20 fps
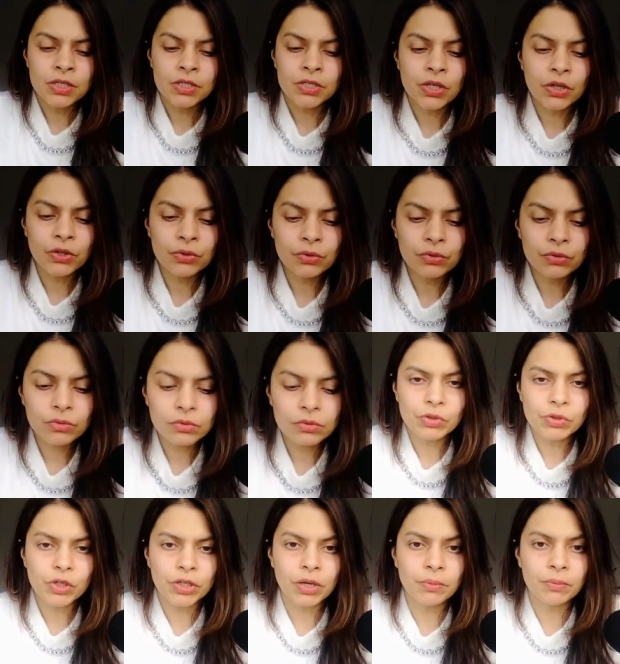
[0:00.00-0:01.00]
So we
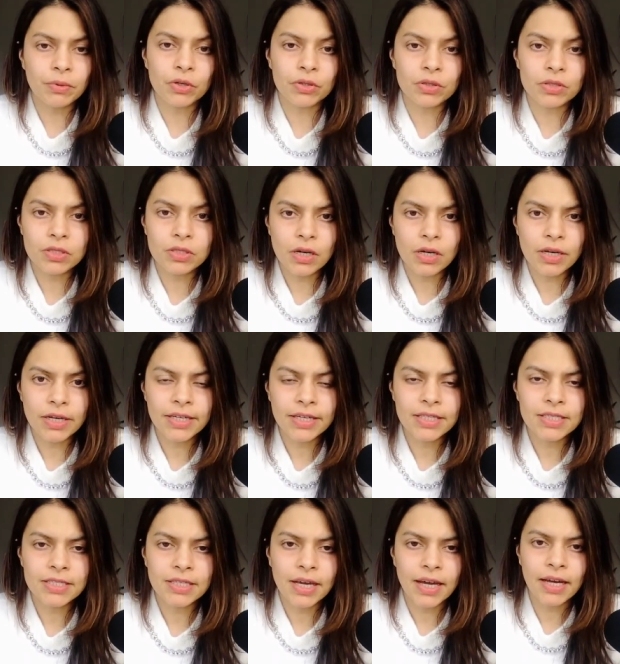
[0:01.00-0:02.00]
would look at both
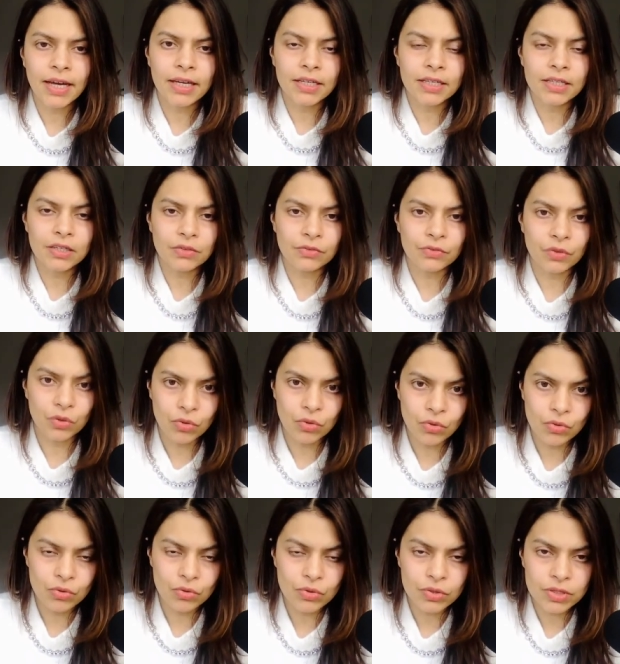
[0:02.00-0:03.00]
sides. And of
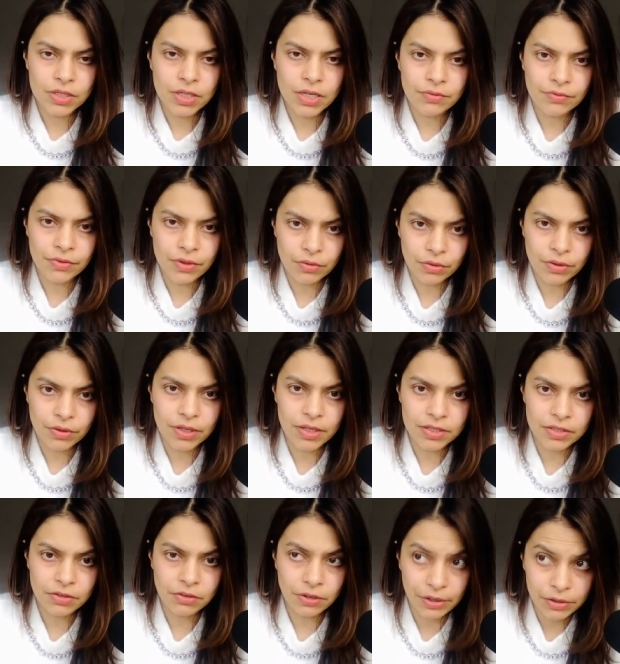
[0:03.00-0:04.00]
course, if there are things
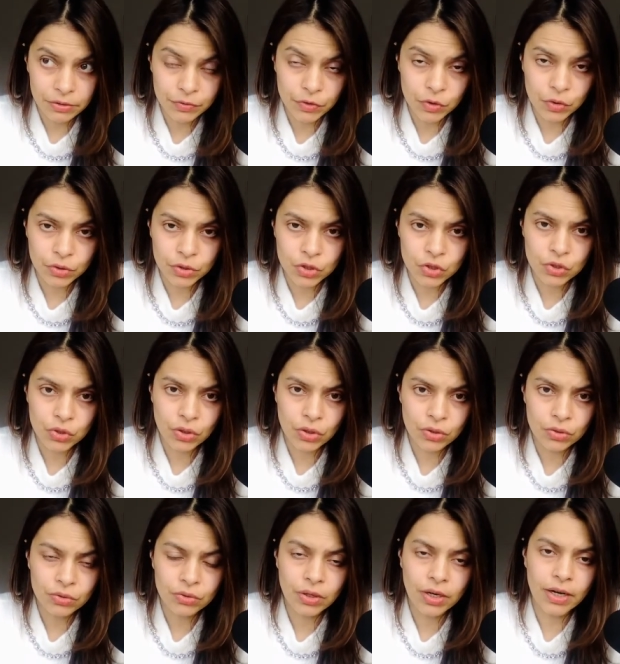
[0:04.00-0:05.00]
that are out of your
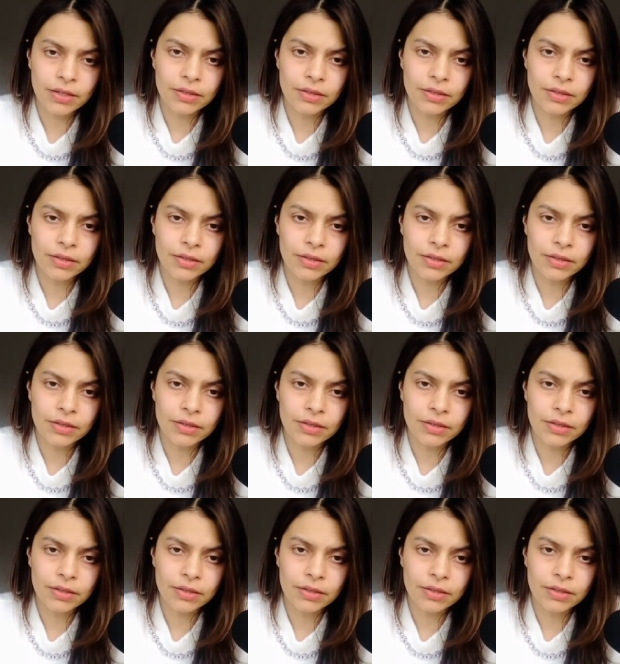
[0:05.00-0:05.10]
control